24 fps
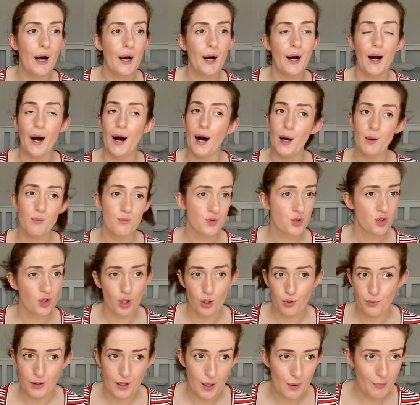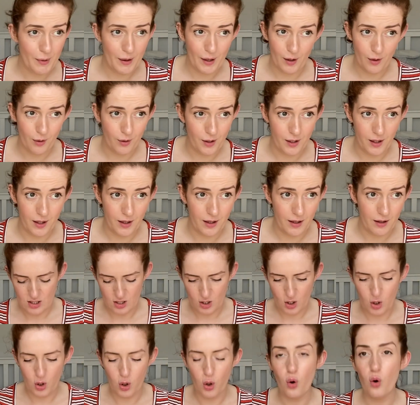I'm sorry about it. The
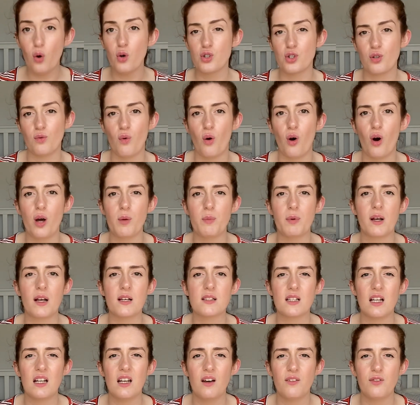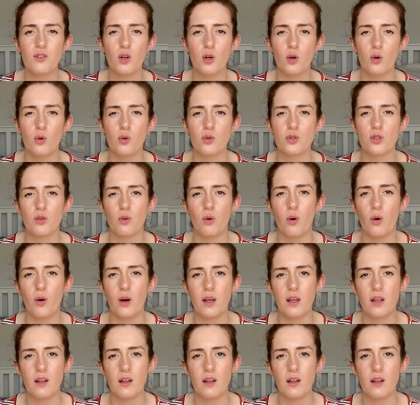corduroy, because I love corduroy